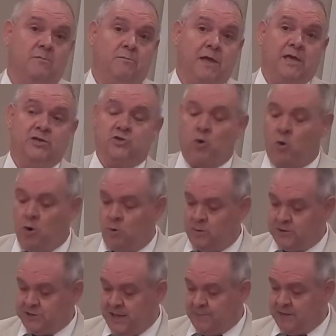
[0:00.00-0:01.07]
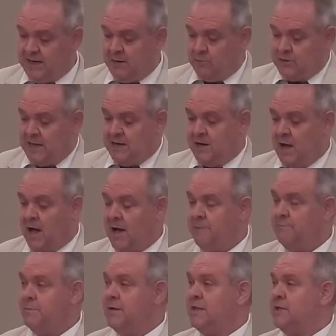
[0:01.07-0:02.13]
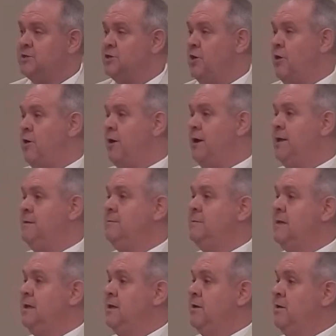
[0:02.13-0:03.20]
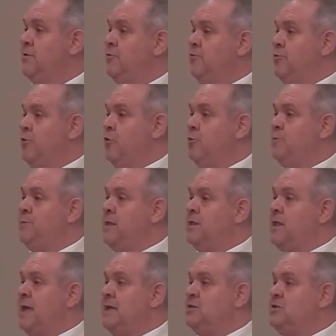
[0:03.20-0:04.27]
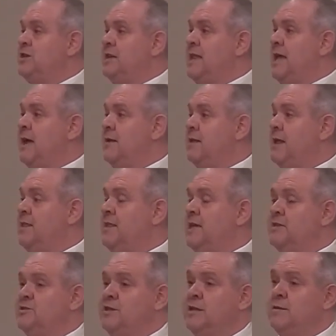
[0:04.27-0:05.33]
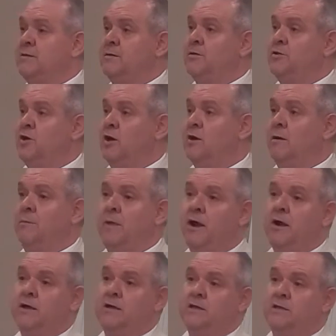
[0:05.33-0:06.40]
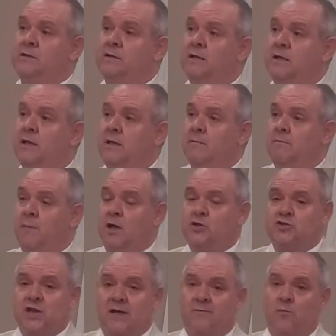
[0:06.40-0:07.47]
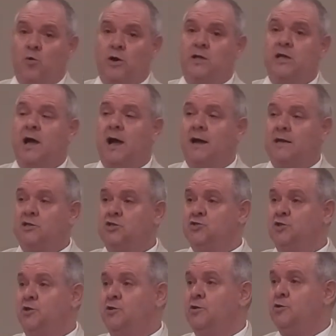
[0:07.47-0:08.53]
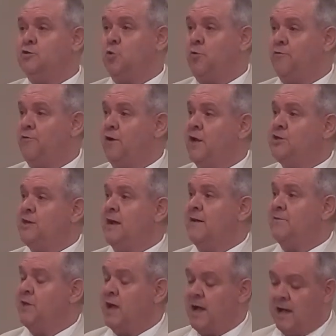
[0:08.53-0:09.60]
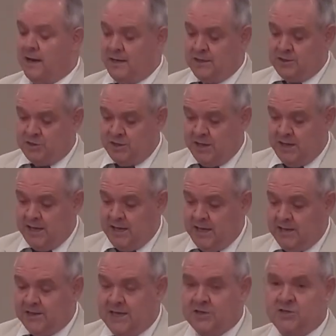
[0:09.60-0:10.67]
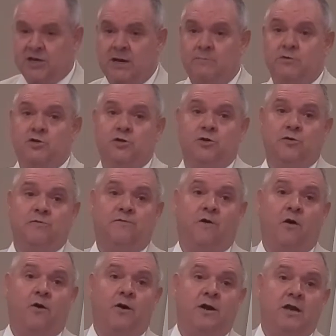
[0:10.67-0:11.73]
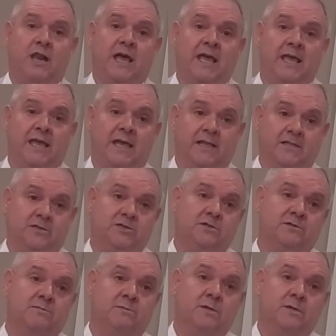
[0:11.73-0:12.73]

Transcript: Peace Corps was something that was a non military group that they sent out, and they sent young American most of them were college students or fresh out of college. They sent them to foreign lands